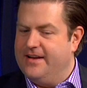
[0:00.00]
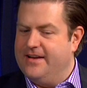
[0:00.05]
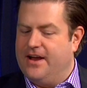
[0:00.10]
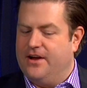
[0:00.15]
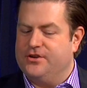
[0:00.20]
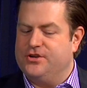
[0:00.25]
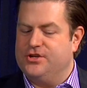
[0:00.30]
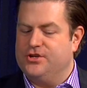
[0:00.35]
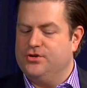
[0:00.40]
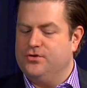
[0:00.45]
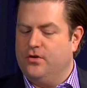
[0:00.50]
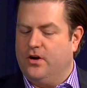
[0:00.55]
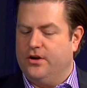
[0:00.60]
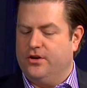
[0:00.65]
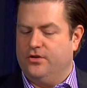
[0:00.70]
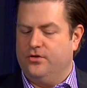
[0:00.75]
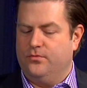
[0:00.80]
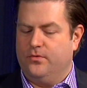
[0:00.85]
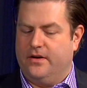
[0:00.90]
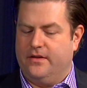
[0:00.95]
Now, are
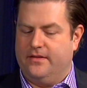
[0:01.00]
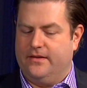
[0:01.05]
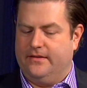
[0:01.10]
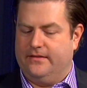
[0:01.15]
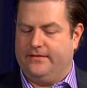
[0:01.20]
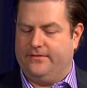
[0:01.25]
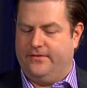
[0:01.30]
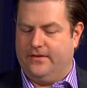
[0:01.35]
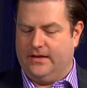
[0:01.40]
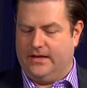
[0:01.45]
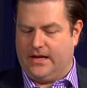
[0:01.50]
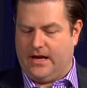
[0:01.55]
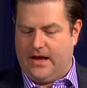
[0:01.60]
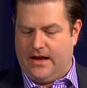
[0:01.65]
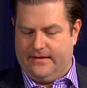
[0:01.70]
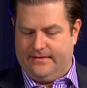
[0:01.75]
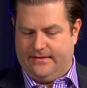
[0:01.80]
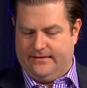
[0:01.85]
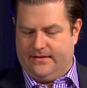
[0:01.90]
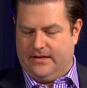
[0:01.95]
you one of these Philly
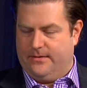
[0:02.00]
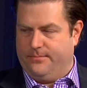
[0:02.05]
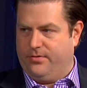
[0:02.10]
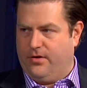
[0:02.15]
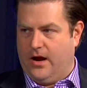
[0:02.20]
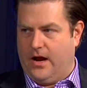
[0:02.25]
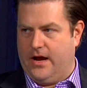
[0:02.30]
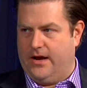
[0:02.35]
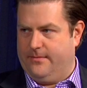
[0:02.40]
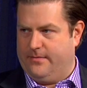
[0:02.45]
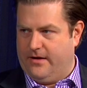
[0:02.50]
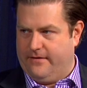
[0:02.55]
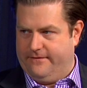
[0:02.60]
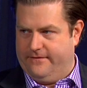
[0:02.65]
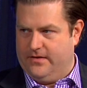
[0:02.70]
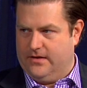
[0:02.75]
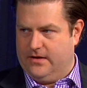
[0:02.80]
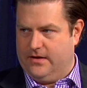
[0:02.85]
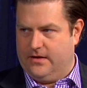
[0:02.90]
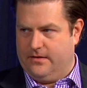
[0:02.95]
guys has a lot of pride about
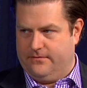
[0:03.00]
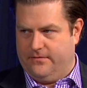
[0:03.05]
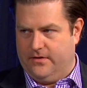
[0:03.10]
Philly?